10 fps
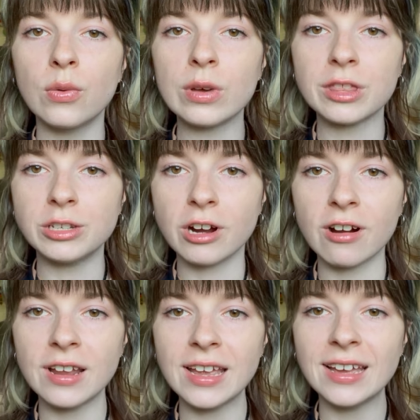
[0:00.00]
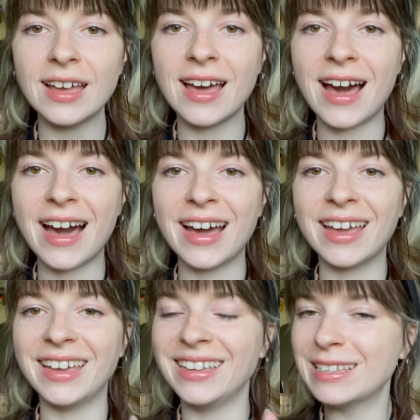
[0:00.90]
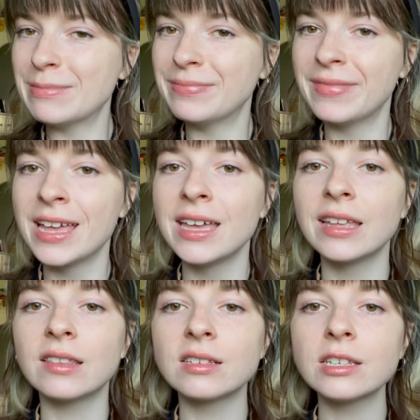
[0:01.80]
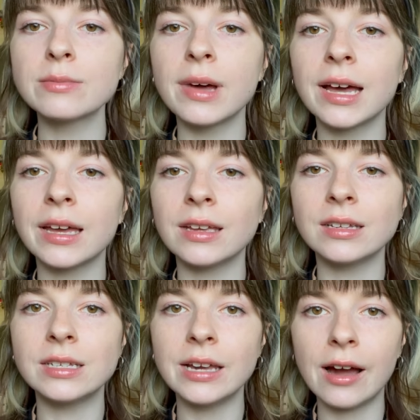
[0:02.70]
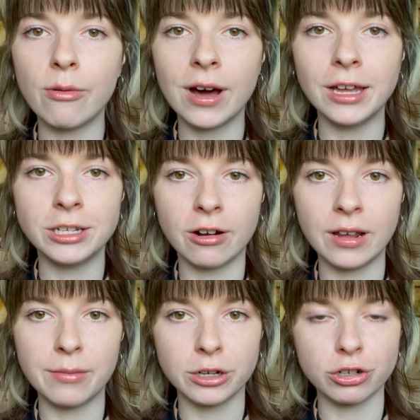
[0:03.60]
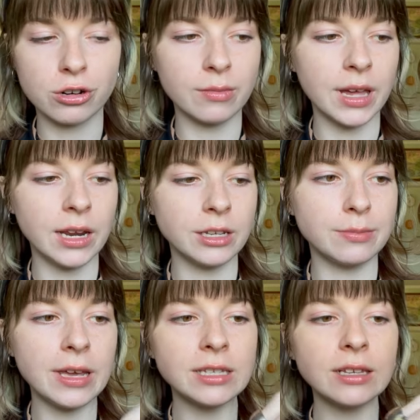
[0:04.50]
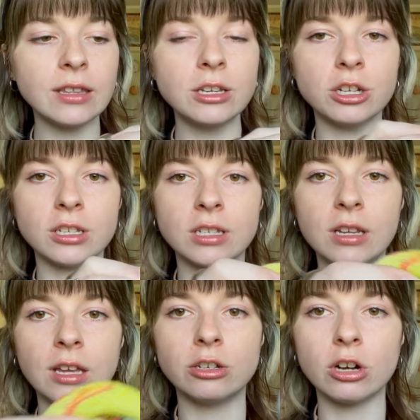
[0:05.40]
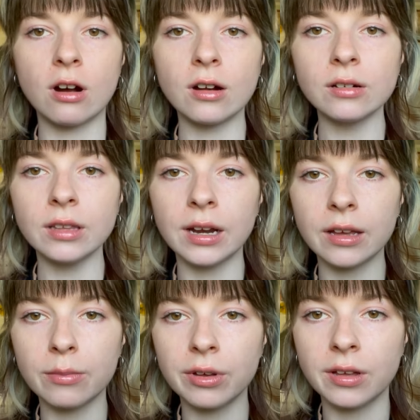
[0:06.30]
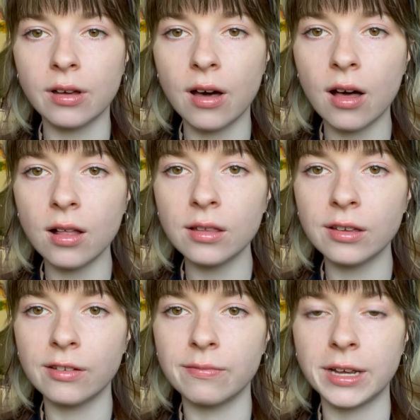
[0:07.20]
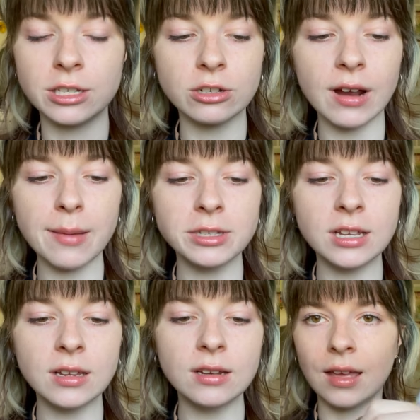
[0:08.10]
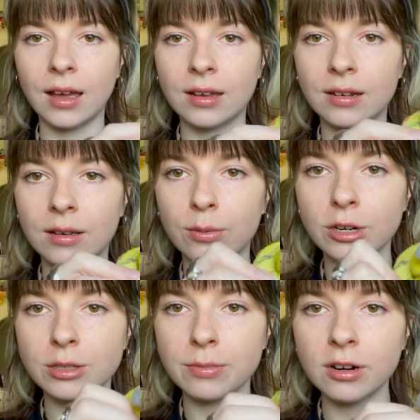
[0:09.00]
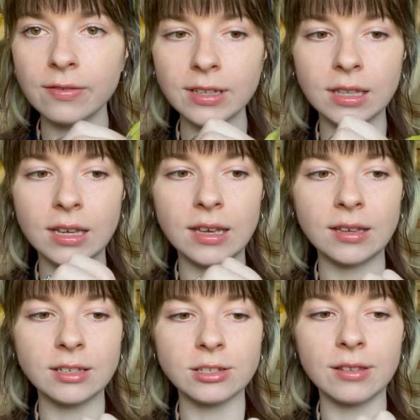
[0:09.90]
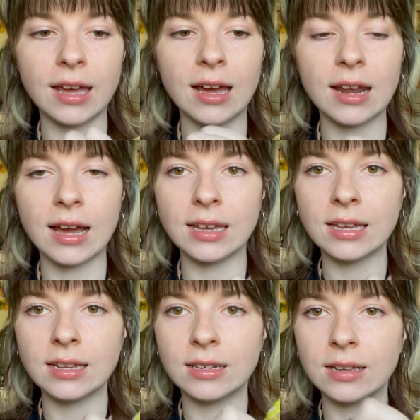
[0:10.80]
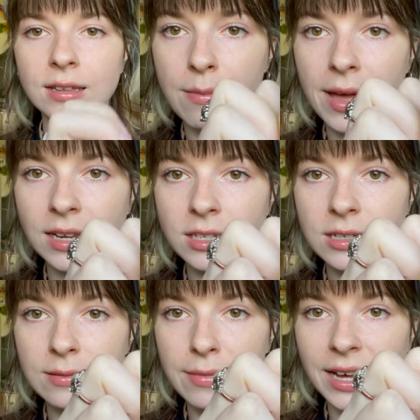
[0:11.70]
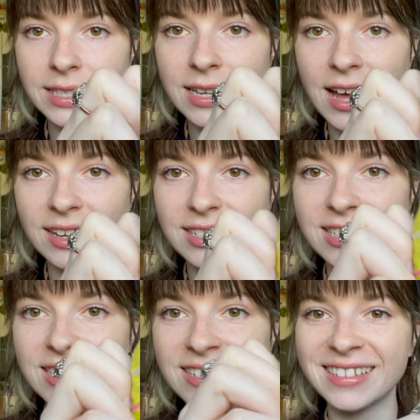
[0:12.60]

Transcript: With darning, this is my DIY darning mushroom, and it's basically just a jar that I can put all of my scraps in, and it works perfectly so that I can mend my socks.